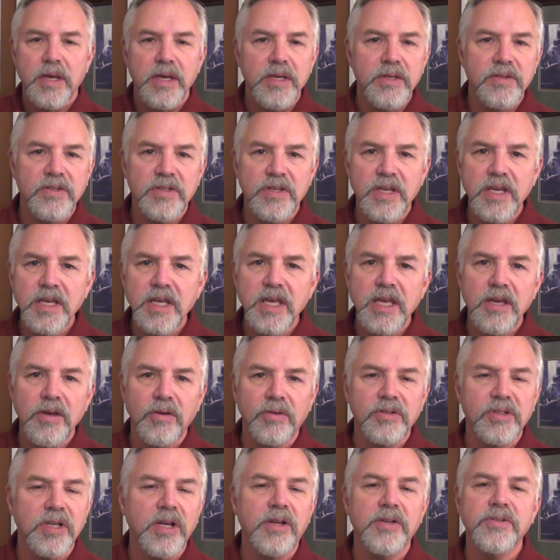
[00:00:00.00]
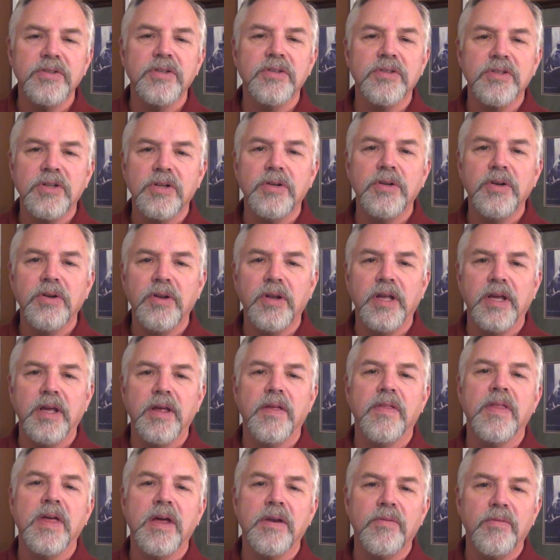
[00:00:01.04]
Ezekiel tells us clearly
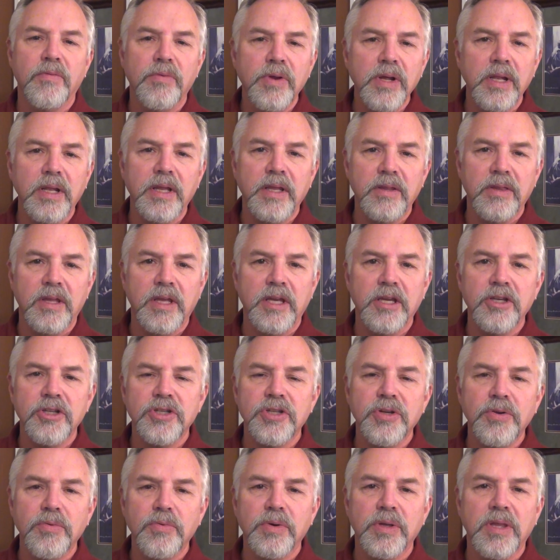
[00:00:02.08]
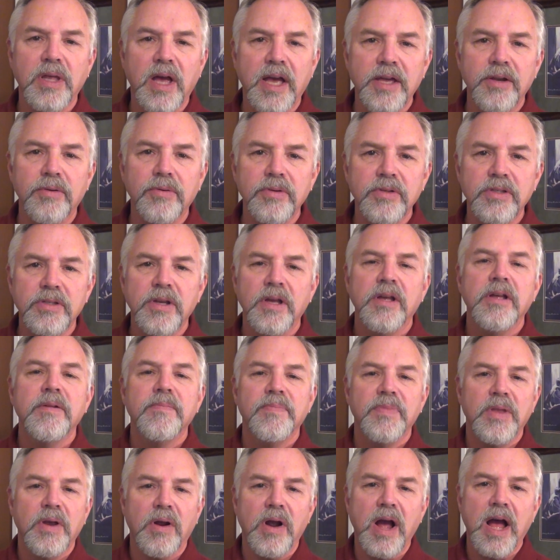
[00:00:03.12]
that really the issue with idols,
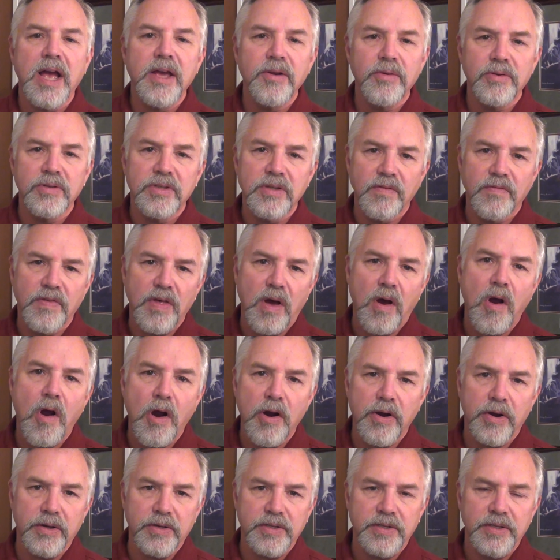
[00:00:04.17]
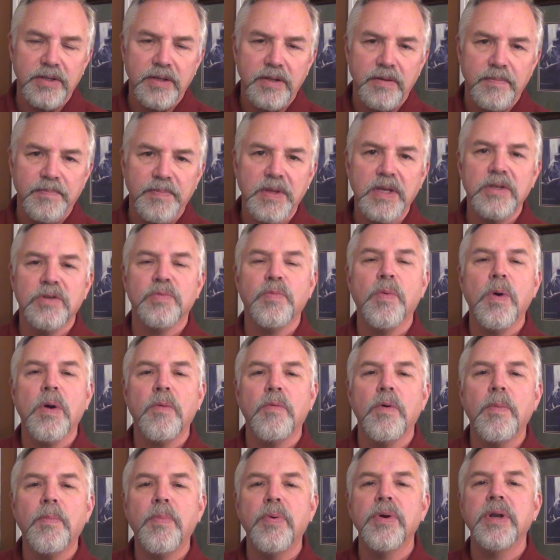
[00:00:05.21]
they're idols of the heart. It's where
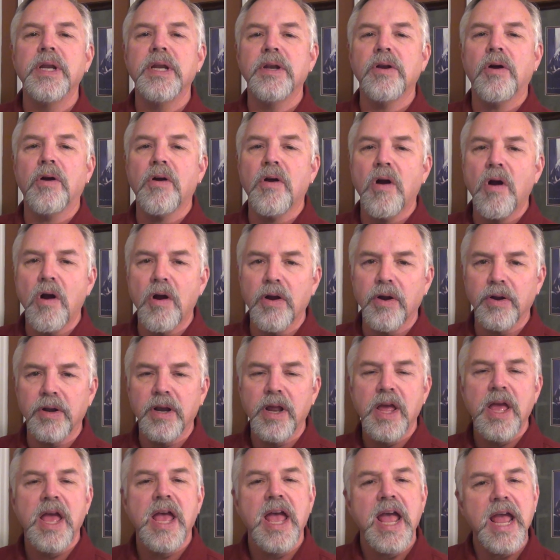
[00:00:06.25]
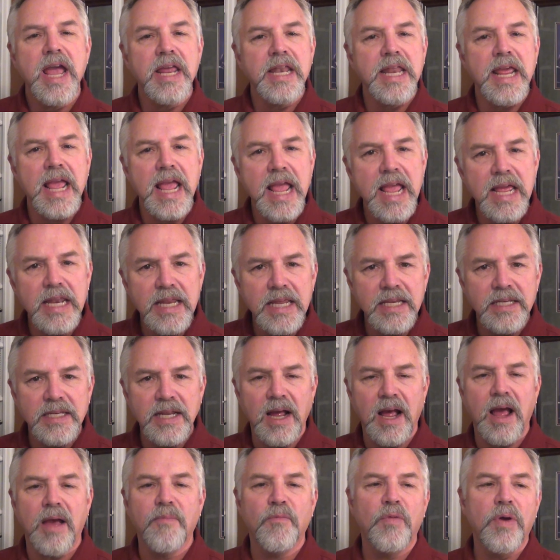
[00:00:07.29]
we're putting our heart. And
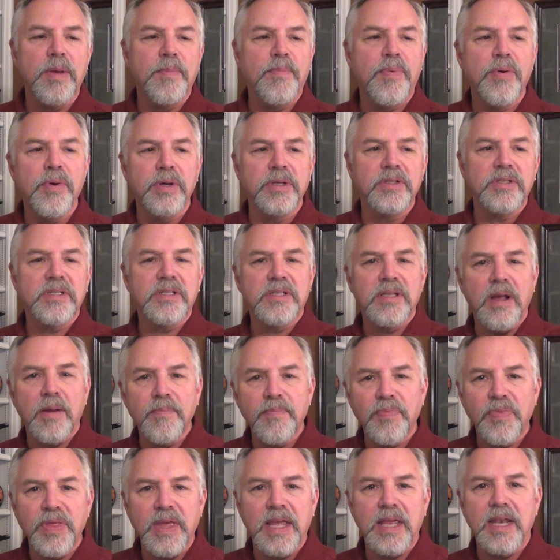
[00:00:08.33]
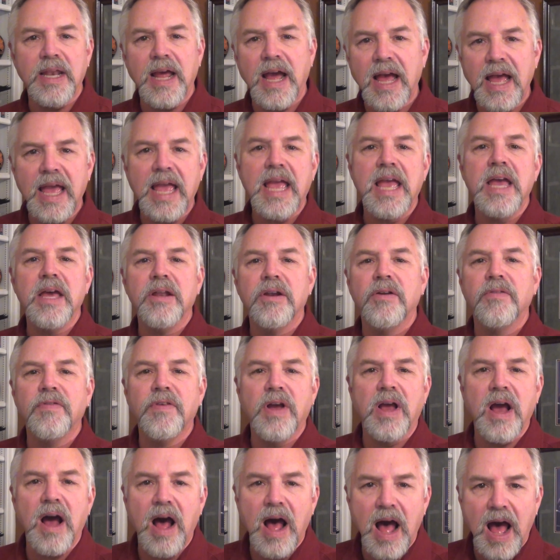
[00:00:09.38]
anytime we put something ahead
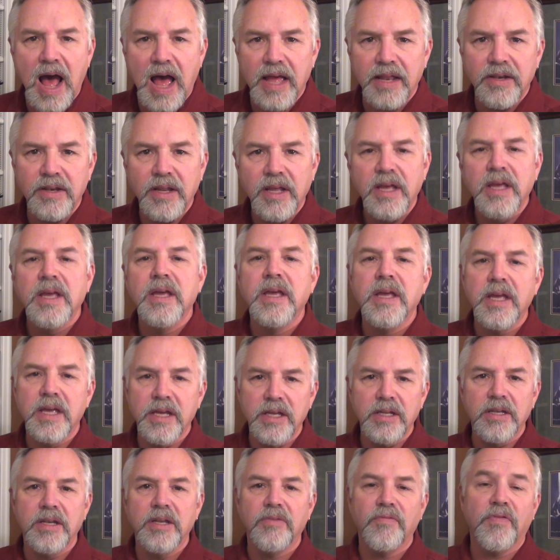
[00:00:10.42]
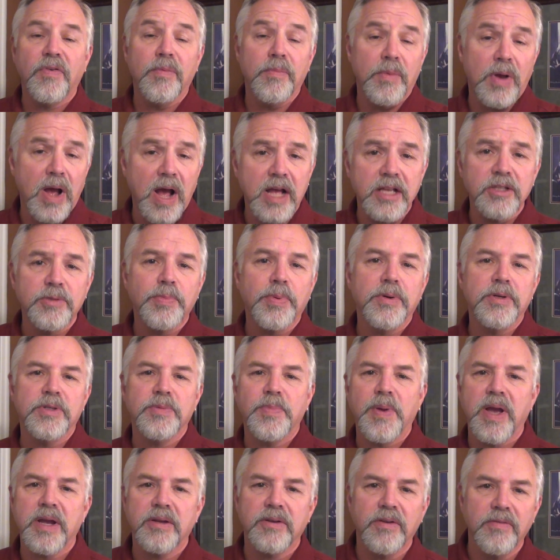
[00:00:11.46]
of God, it, from God's
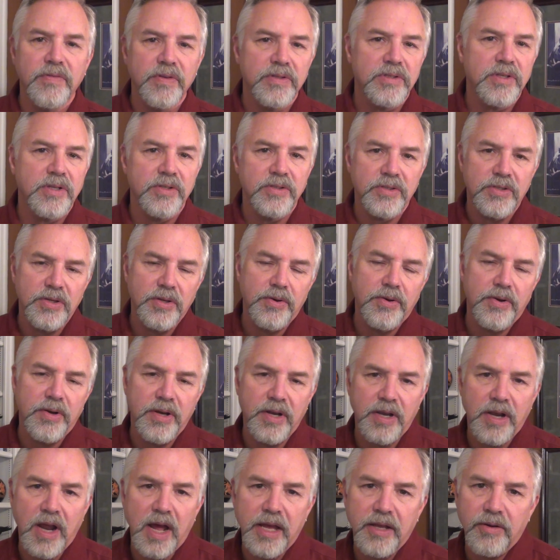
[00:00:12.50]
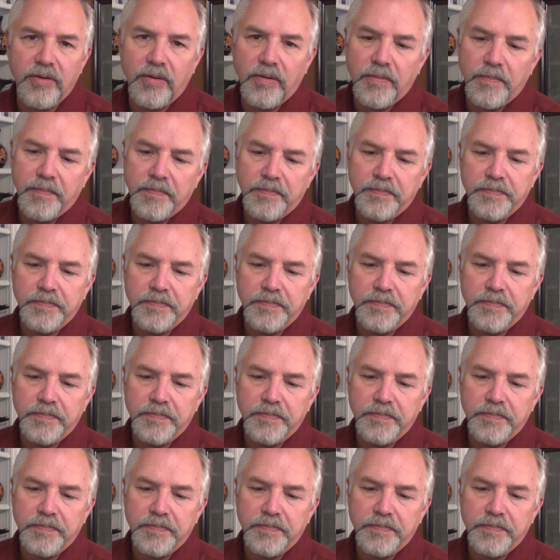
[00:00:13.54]
perspective, is considered an idol.